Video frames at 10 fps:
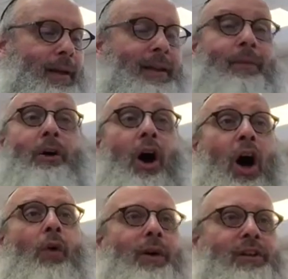He will
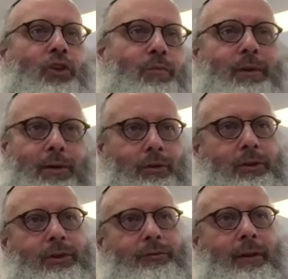always do
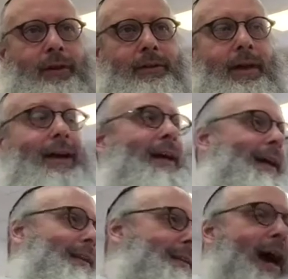miracles for us,
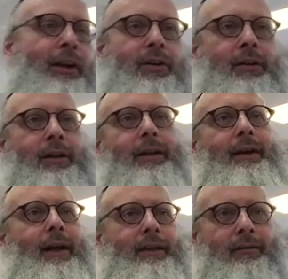nationally,
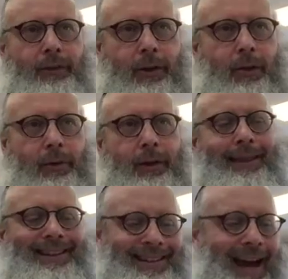individually.
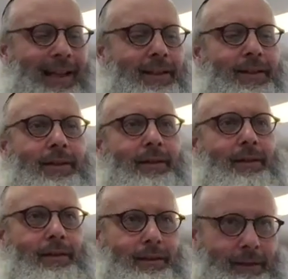
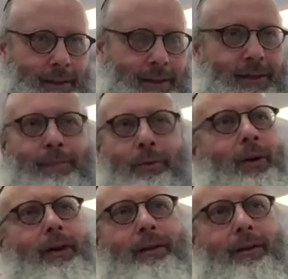This is the
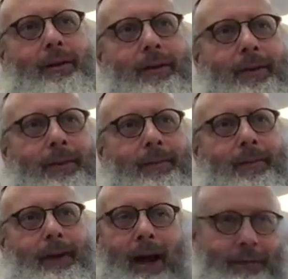point
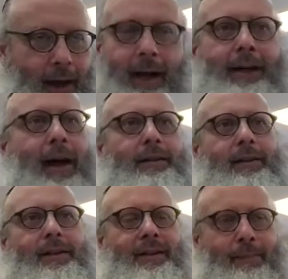of the Haggadah.
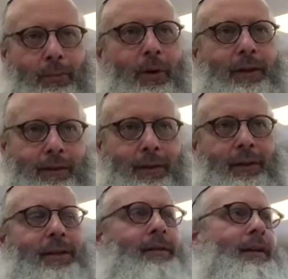This is the point of this.
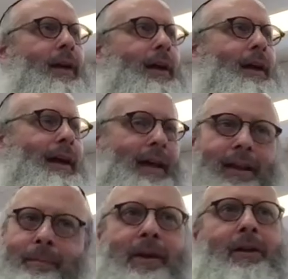This is
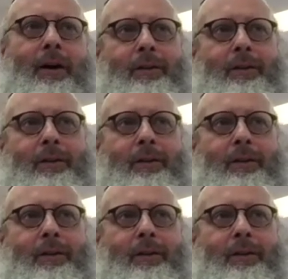Higala Bincha.